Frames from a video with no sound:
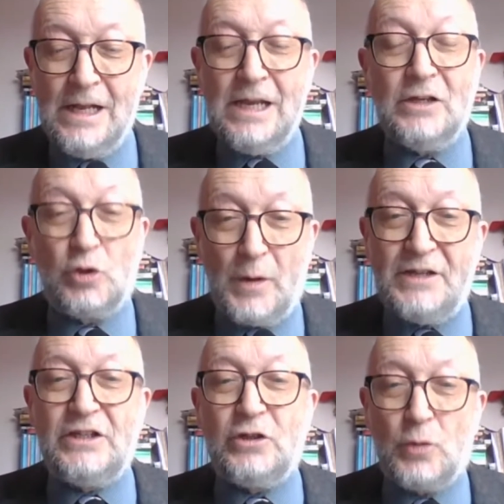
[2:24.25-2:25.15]
in
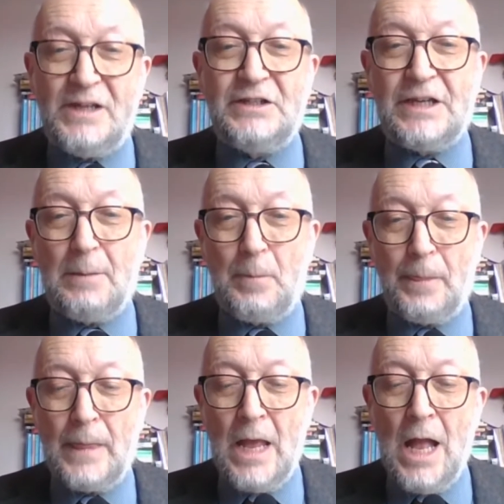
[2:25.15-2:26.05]
2020,
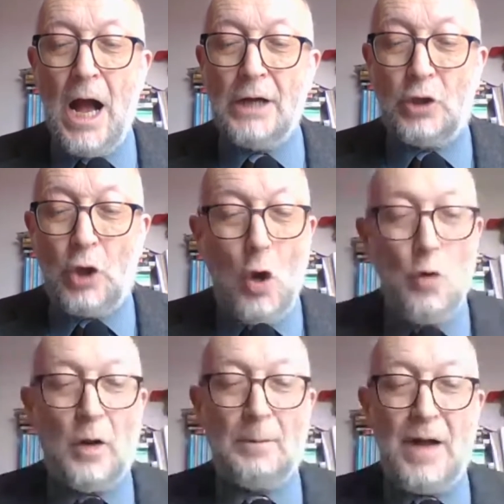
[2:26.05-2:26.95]
a
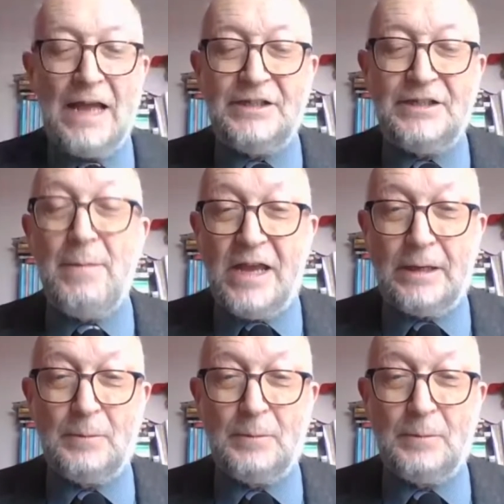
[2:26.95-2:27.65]
global pandemic.